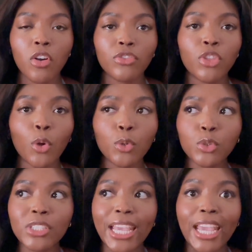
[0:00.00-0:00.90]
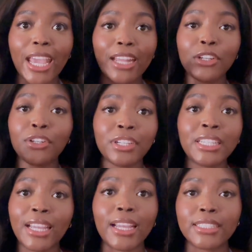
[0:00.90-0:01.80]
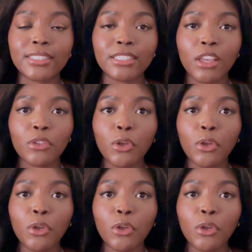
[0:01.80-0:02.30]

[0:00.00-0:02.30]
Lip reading: those ingredients,